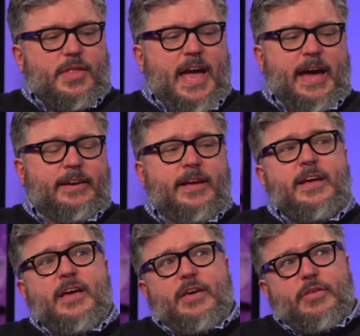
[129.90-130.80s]
and
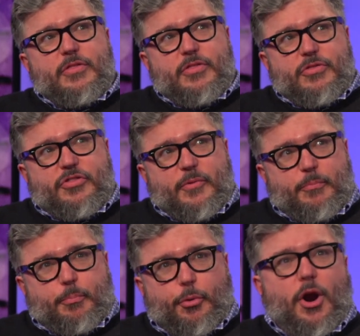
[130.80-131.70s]
the
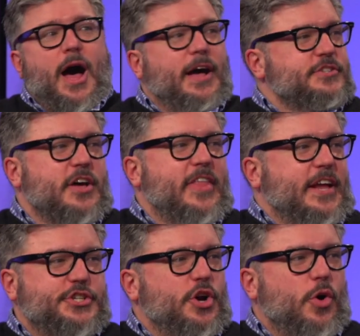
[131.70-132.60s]
bras on
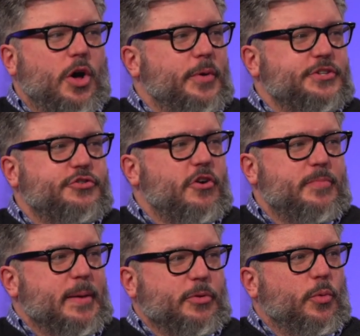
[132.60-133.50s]
that show always drove
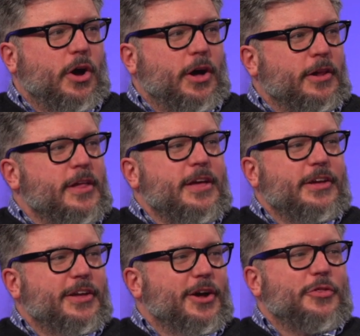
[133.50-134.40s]
me up the wall.
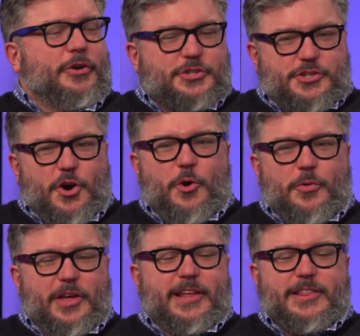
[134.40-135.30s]
You know,
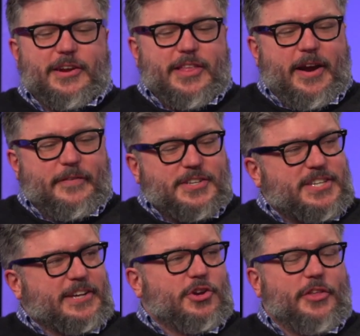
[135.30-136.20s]
they're having
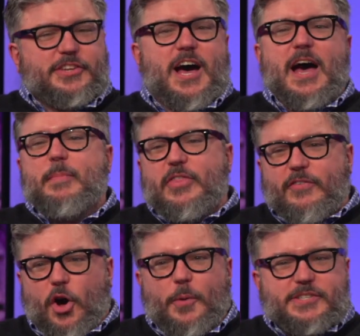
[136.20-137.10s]
sex all the time, and
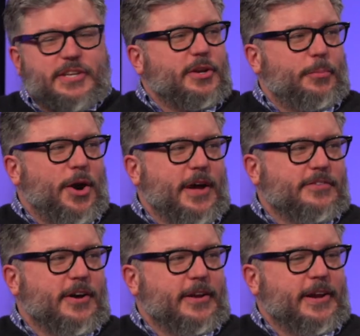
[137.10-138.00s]
they've always got their bras
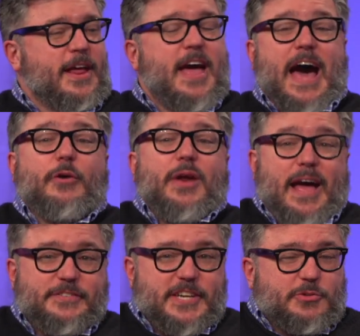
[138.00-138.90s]
on. And I don't
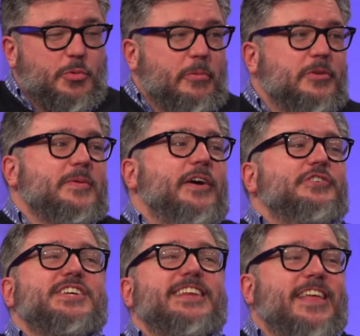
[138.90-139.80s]
have sex with women. It's my
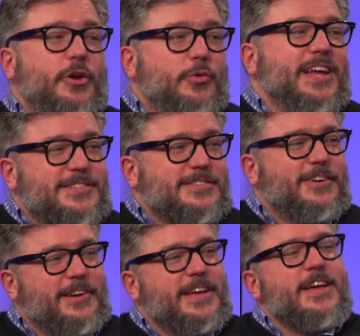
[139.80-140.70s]
understanding they don't necessarily